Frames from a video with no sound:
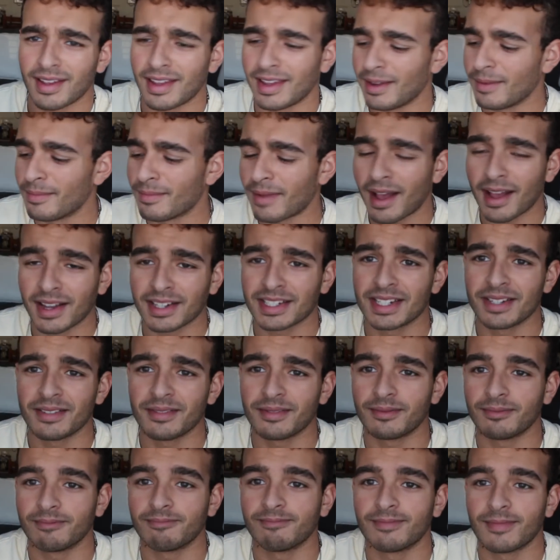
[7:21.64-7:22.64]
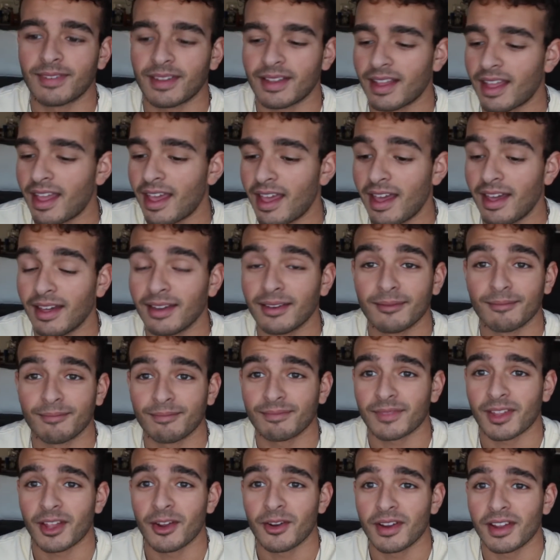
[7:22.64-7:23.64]
he actually,
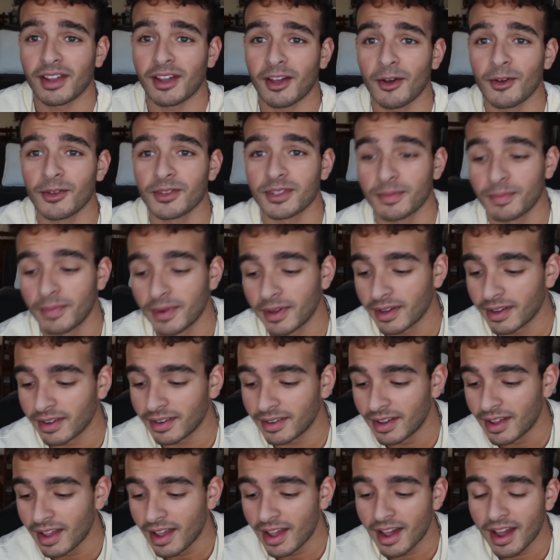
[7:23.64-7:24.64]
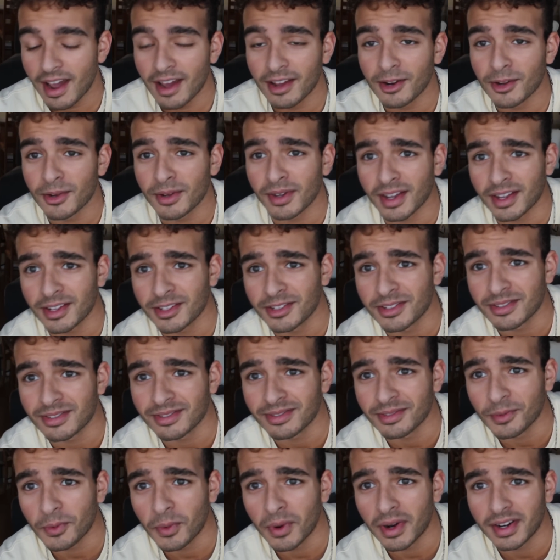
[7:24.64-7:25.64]
there he goes, but I know you guys
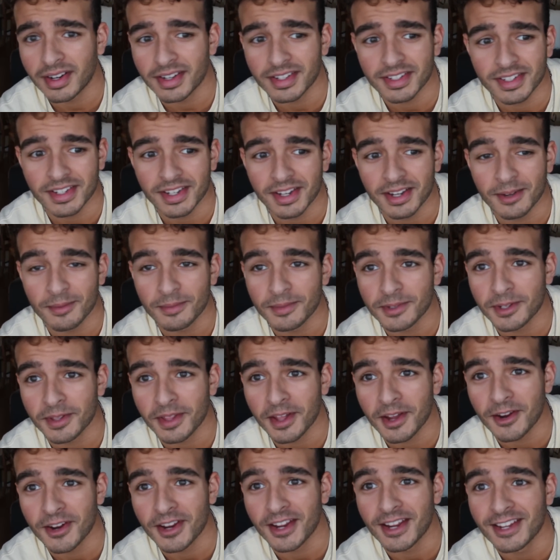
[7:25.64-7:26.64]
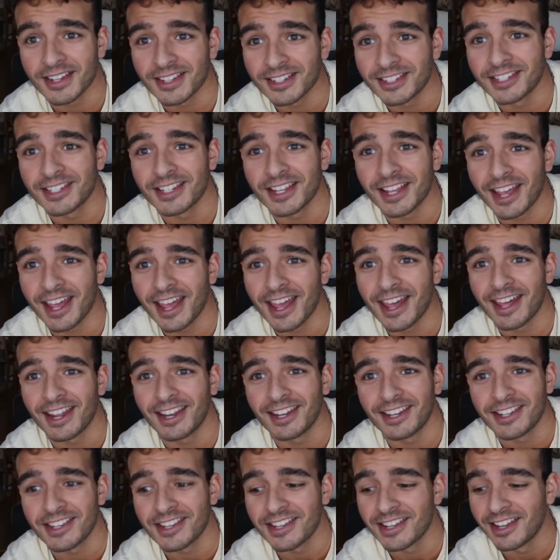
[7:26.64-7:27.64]
wanted to see him, so there he is,
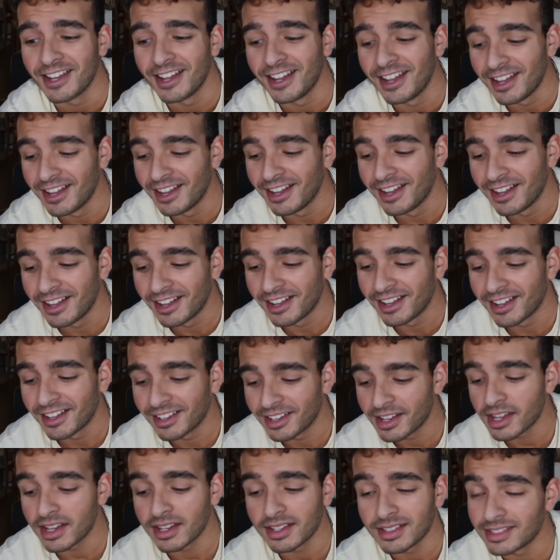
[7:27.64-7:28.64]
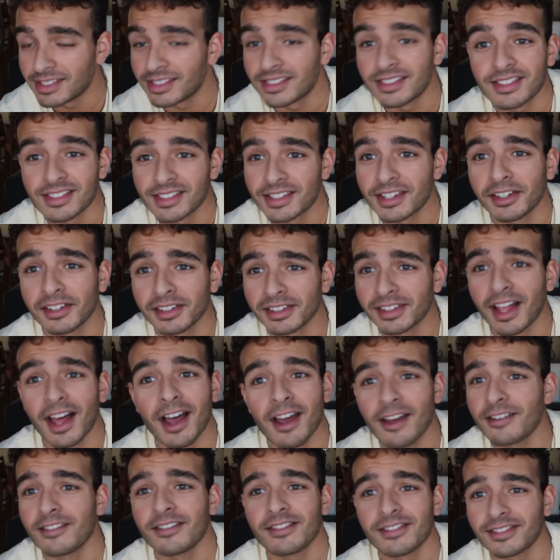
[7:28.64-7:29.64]
and he's still
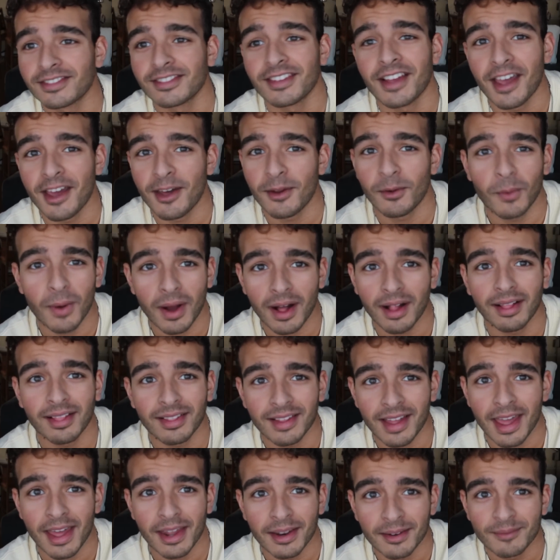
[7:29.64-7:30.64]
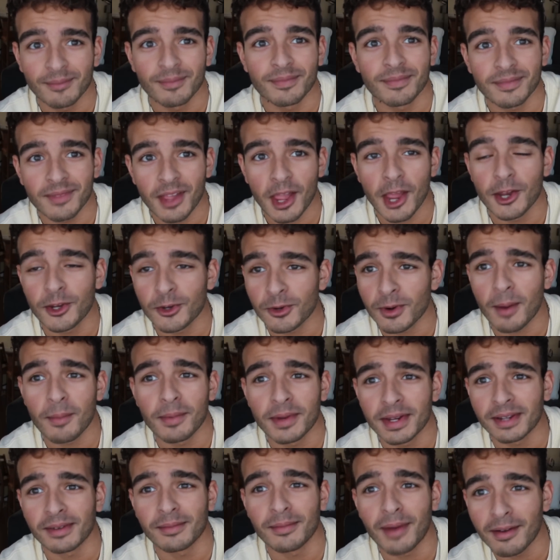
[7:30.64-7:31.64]
alive and well and
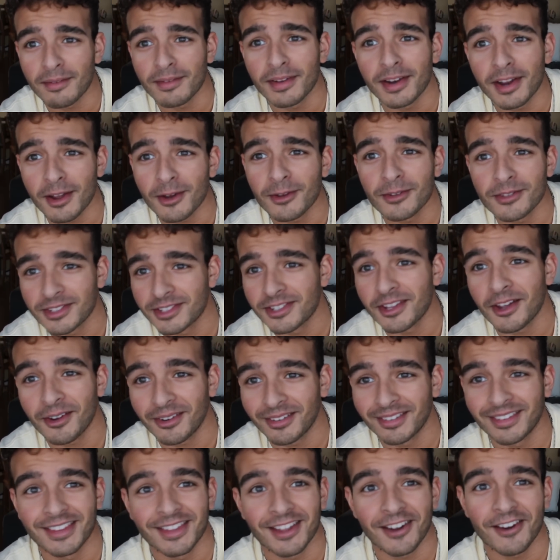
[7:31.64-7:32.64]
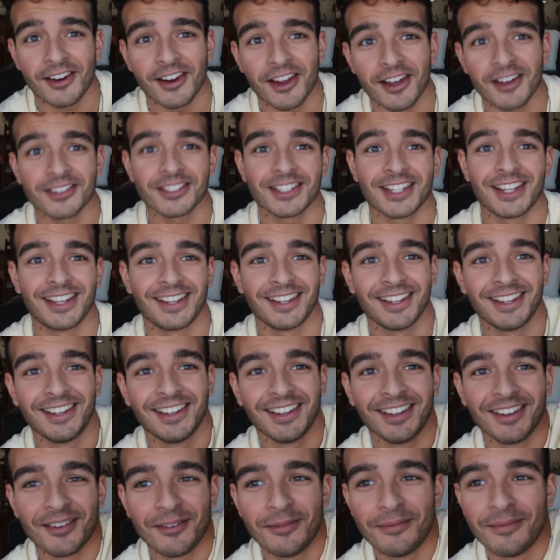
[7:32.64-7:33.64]
interrupting my videos, so there it goes.
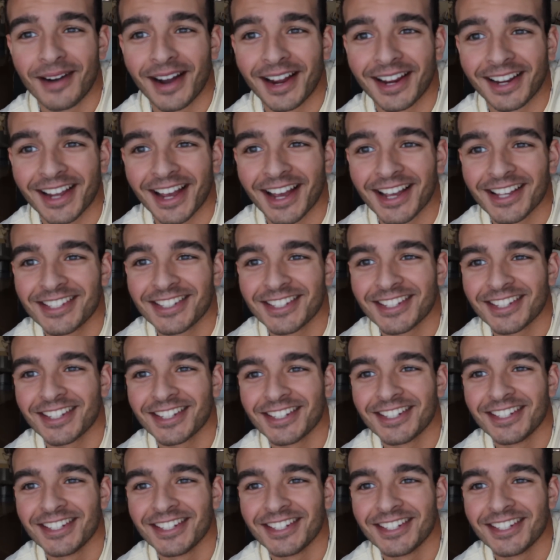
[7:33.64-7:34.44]
Bye, guys.